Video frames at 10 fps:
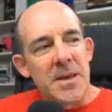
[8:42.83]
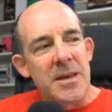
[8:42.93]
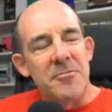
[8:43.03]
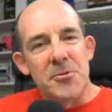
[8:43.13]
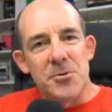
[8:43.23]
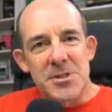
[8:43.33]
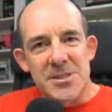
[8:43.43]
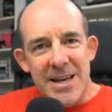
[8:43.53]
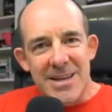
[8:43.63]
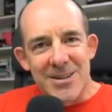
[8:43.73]
If your
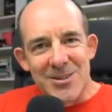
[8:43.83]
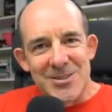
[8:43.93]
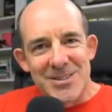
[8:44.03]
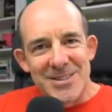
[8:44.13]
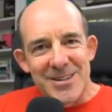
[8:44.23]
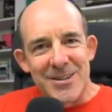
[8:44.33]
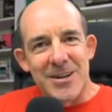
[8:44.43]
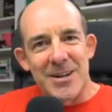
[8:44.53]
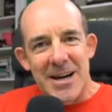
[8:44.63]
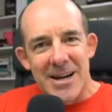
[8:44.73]
sales are
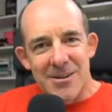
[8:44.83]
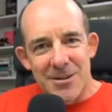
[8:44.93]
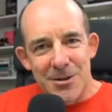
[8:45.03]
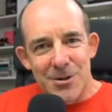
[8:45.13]
not higher than